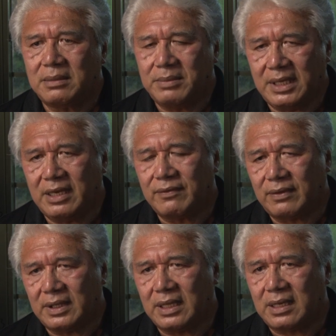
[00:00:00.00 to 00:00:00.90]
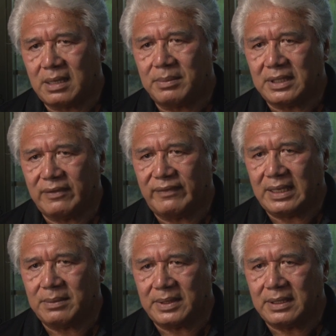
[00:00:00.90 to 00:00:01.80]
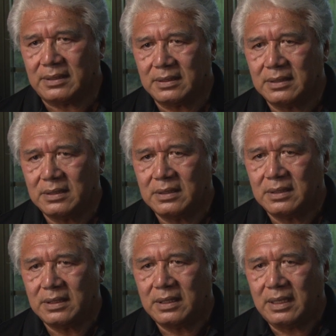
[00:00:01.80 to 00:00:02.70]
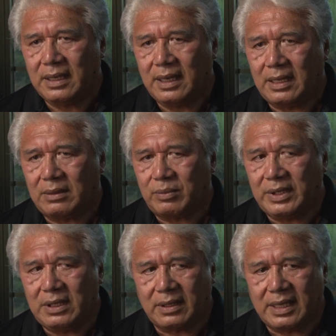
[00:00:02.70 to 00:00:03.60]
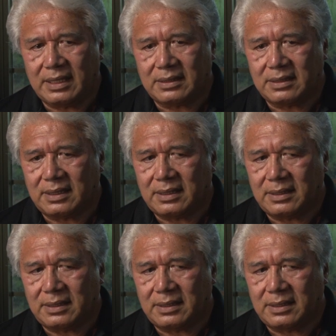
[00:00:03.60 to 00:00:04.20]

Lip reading: meaningful economic development. And we look at